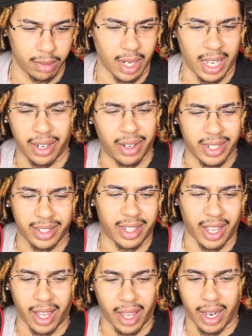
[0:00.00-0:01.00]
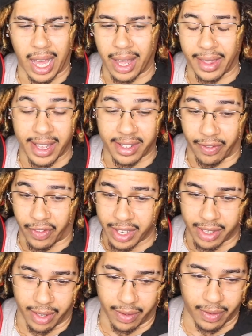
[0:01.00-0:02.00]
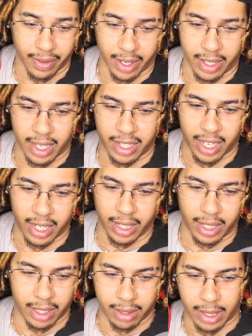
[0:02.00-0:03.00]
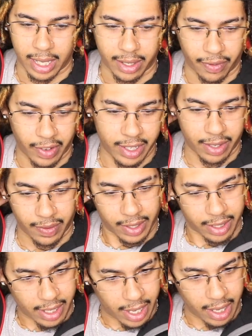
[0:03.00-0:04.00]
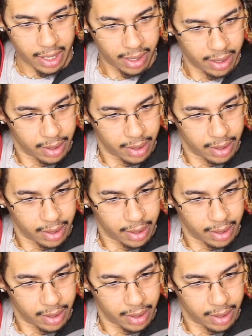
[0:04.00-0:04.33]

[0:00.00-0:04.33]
I don't understand how that's offensive, because they said that that's offensive to say.